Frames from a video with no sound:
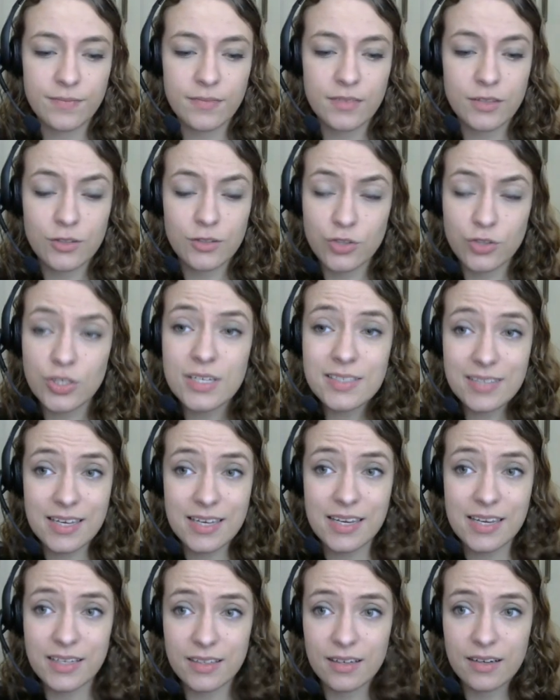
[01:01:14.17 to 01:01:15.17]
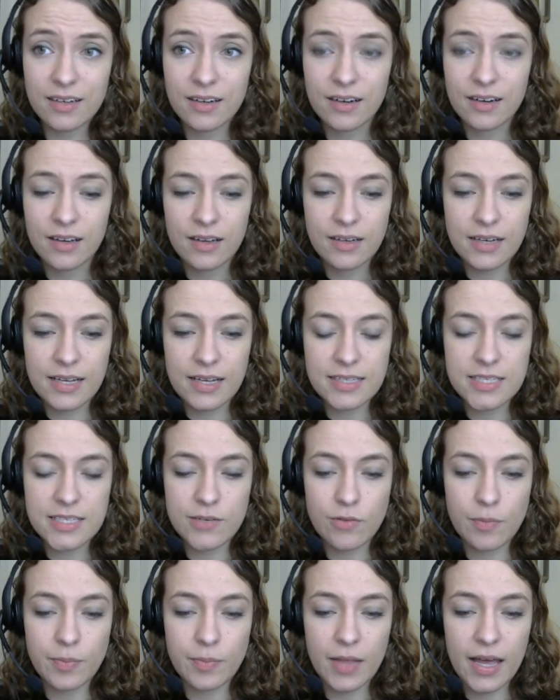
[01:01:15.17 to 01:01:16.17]
She's here, Nancy
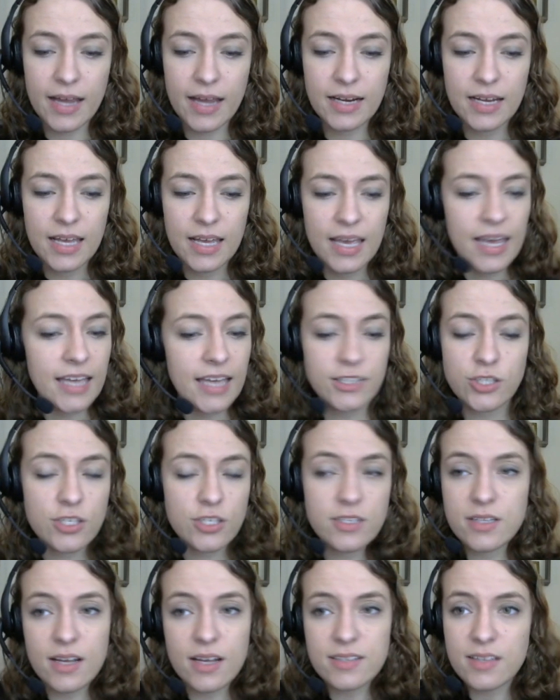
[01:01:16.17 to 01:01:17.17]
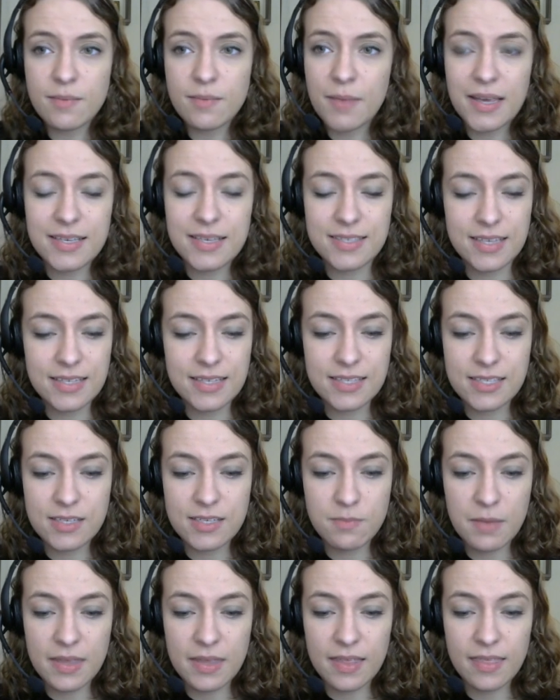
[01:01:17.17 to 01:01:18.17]
replied. It just doesn't make sense to
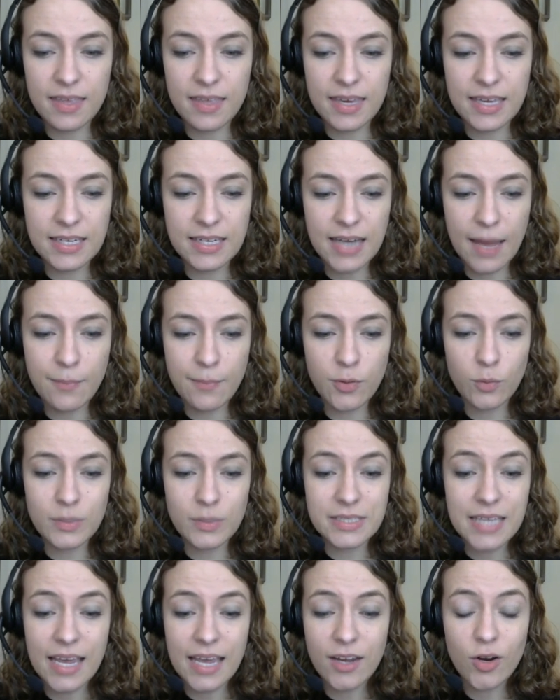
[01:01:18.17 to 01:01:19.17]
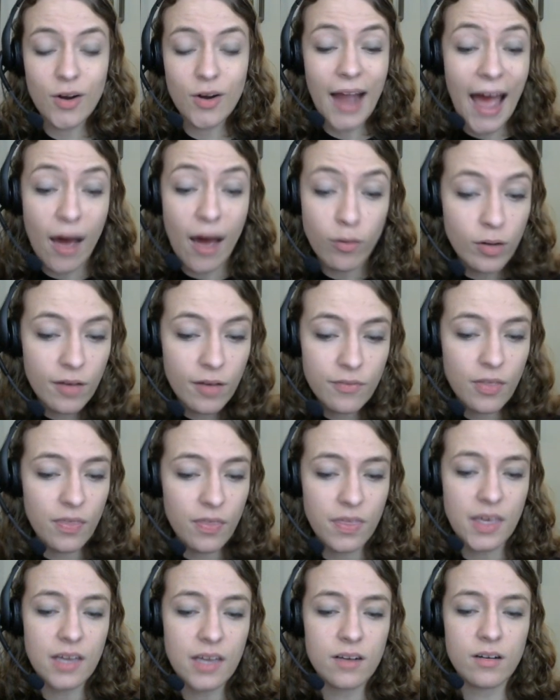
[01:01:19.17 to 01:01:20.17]
me that the kidnapper would take her out of the
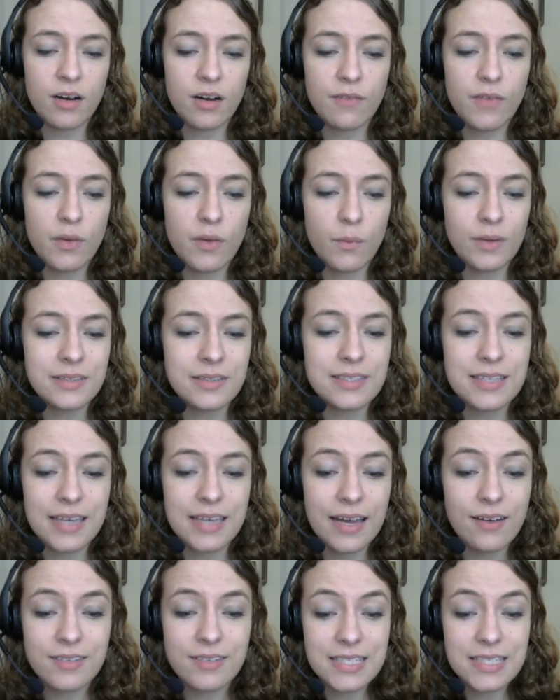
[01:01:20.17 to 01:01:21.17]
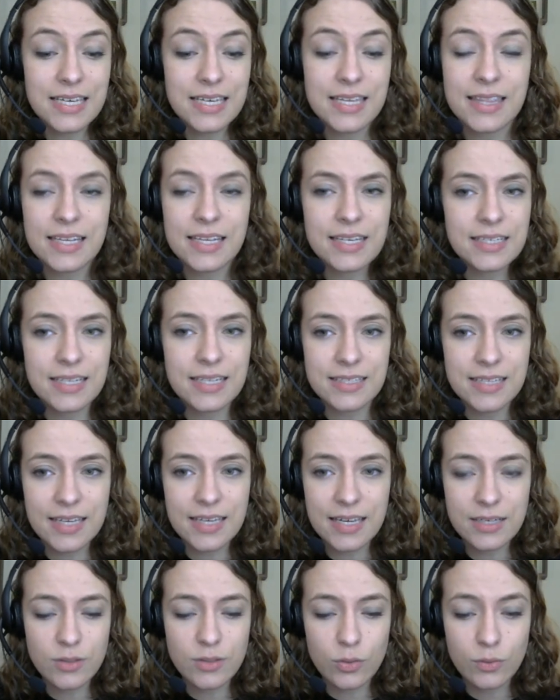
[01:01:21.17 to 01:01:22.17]
theater if he wants to guarantee that it doesn't
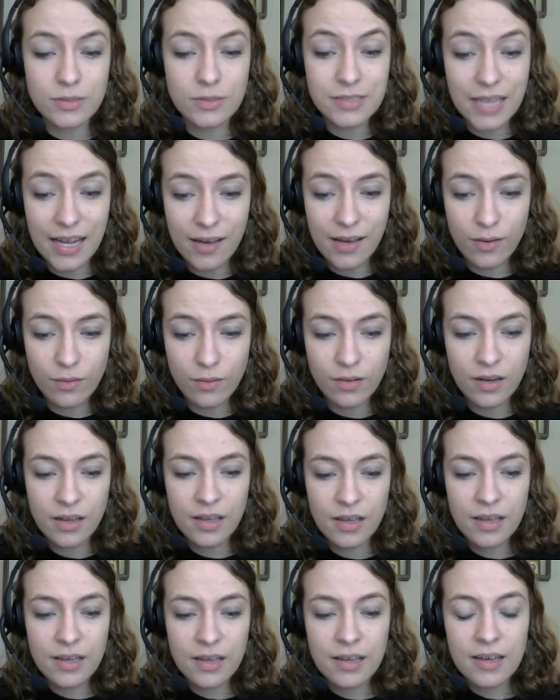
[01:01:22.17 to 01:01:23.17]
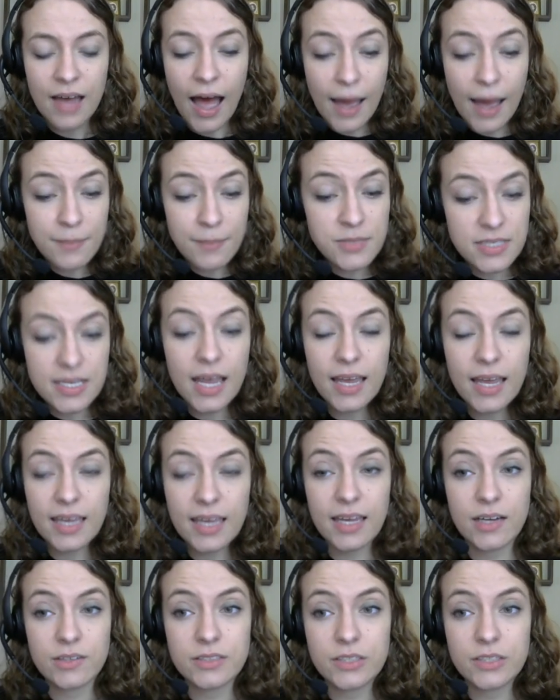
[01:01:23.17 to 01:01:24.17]
get torn down. I'm staying
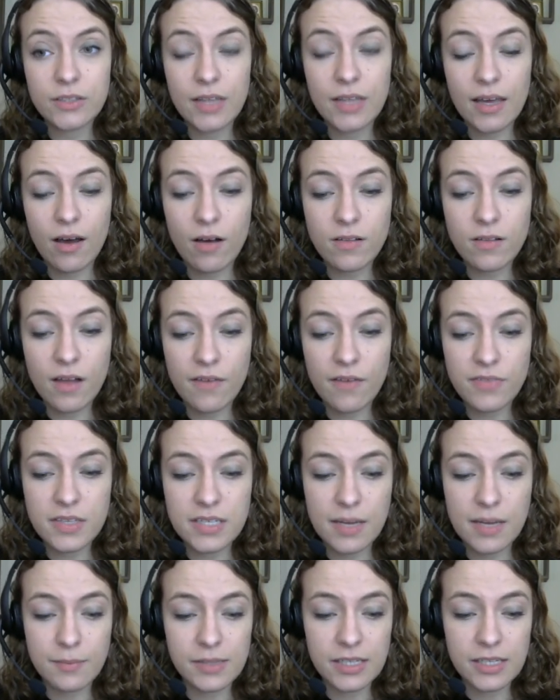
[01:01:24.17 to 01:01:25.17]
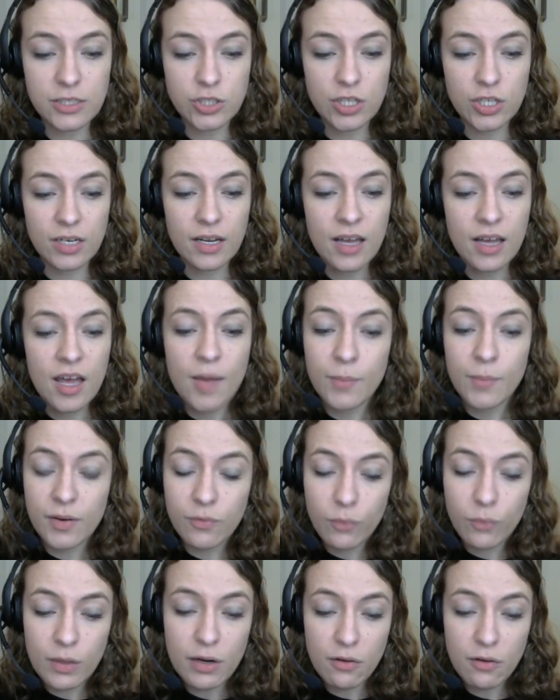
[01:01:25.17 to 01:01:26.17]
here until they call off the demolition, but if
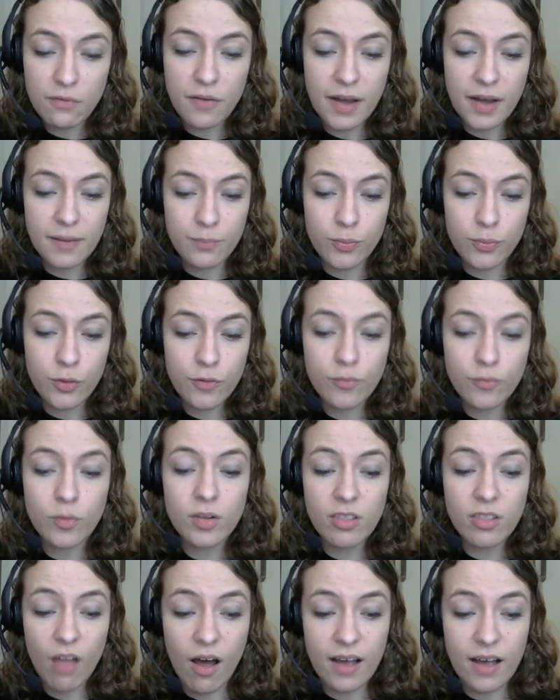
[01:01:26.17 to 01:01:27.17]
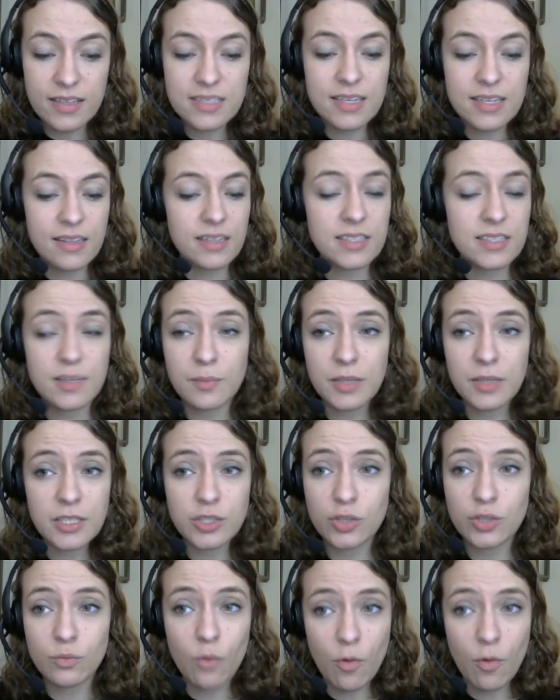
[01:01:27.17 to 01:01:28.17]
we don't find proof, we're lost and the
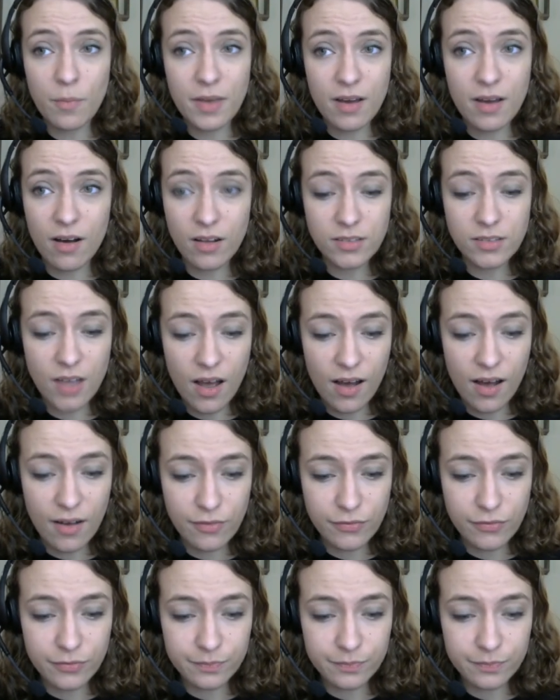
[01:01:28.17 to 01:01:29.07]
demolition won't be called off.